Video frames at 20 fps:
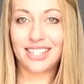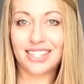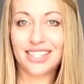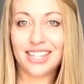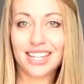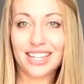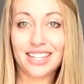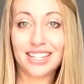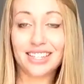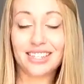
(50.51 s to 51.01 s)

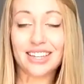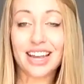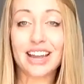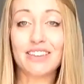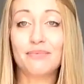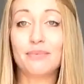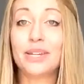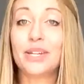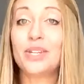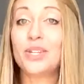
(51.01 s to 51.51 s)
Since
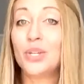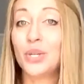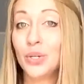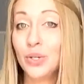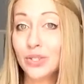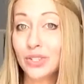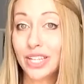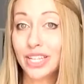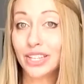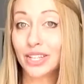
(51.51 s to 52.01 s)
I've been
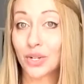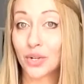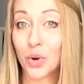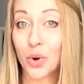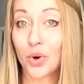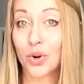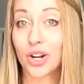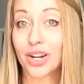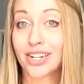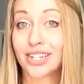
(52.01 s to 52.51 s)
using
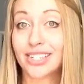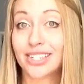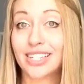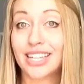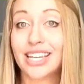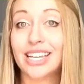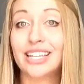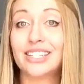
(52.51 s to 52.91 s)
the course,